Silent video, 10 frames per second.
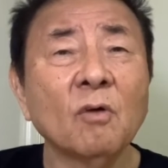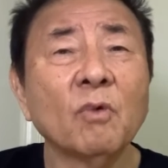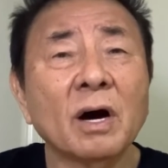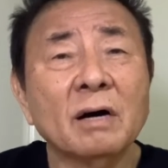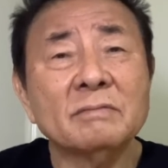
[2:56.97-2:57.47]

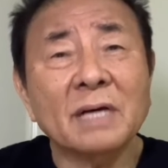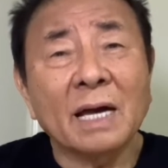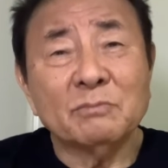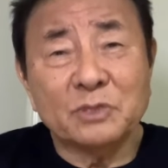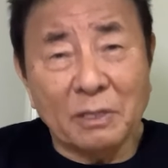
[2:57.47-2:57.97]
well,
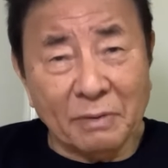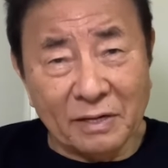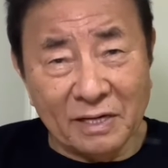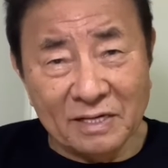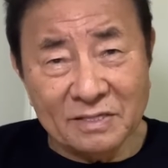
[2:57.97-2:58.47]
I'm
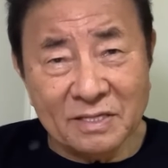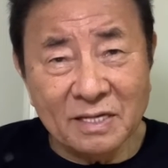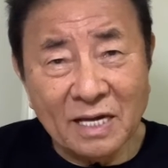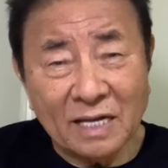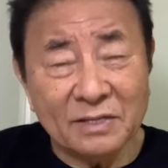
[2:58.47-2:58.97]
Japanese.
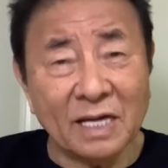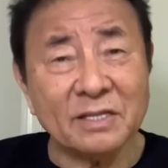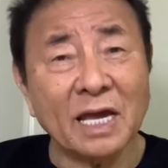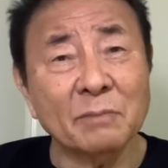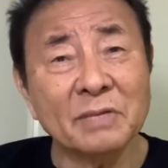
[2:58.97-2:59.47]
At
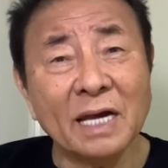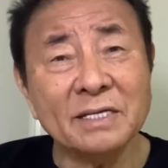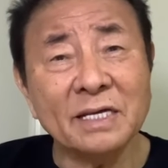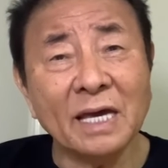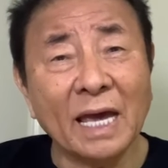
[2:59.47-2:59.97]
that time,
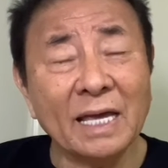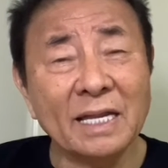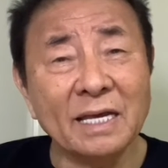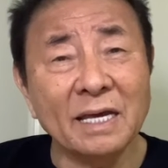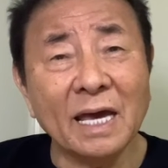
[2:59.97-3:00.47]

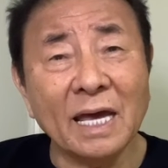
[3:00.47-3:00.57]
1980,